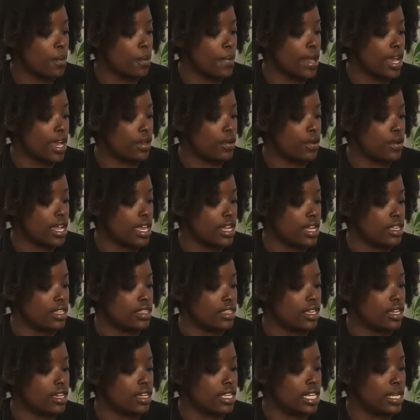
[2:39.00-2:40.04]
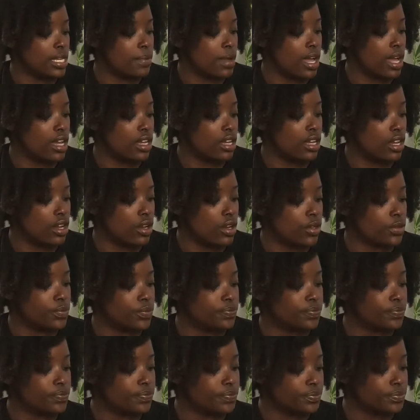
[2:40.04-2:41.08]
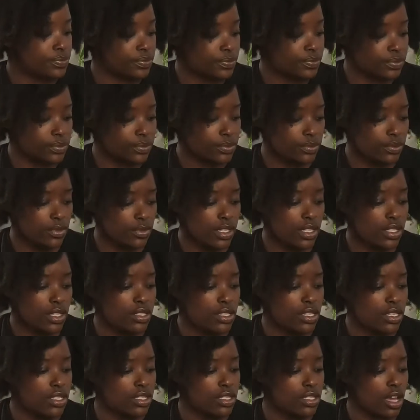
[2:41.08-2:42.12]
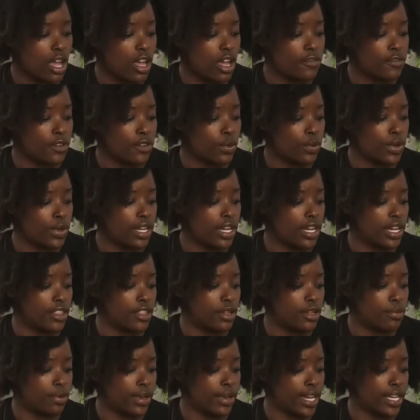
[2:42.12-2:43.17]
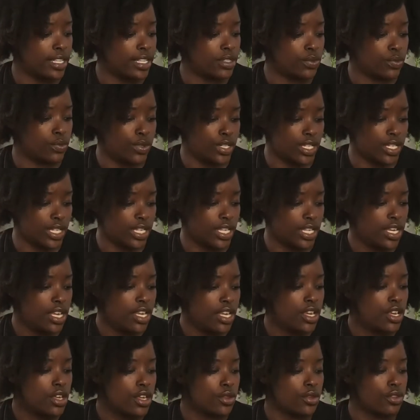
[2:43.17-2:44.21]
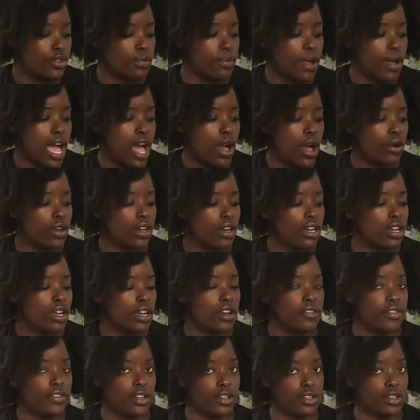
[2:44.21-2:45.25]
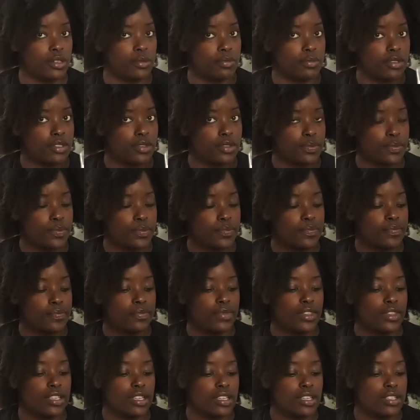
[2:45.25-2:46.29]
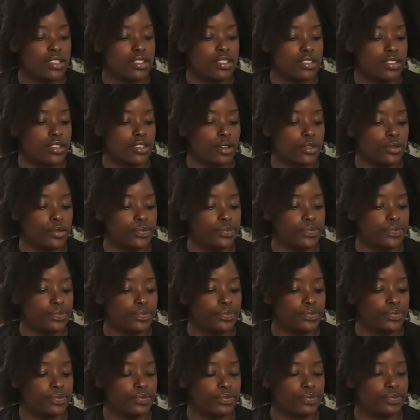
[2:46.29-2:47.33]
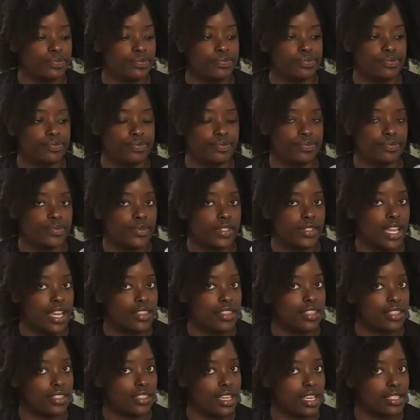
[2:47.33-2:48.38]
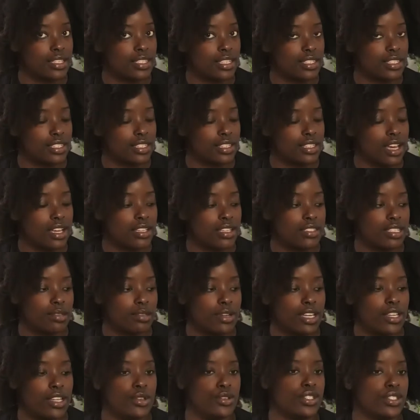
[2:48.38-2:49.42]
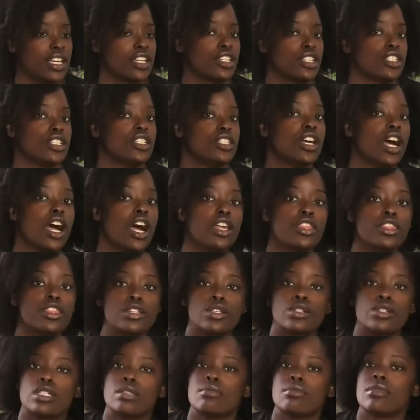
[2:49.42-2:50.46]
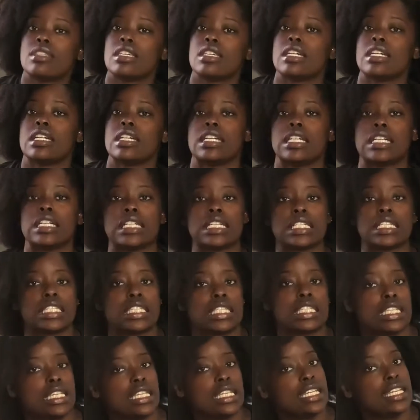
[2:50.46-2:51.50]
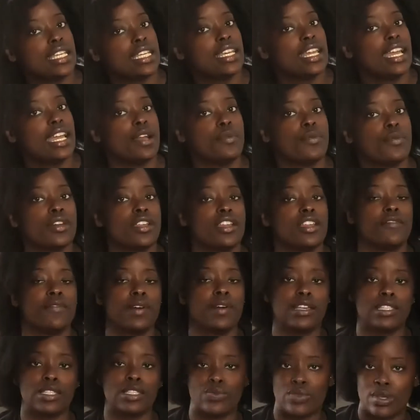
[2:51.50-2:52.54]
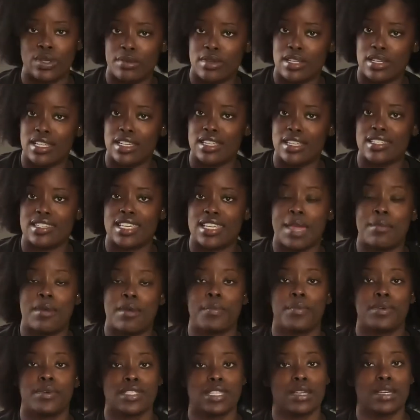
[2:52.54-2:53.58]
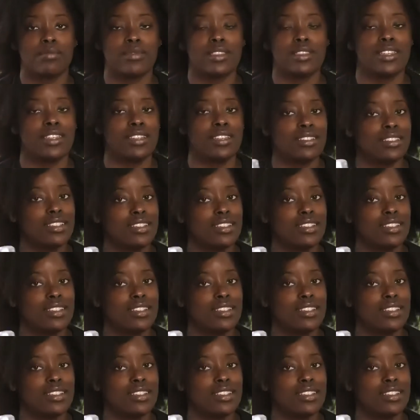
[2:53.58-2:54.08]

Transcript: I created the Honey Pot Co. to solve for what other brands wouldn't through the power of herbs. So I think that says a lot. Somebody who's actually gone through some things and wanted to find some remedies, came up with something.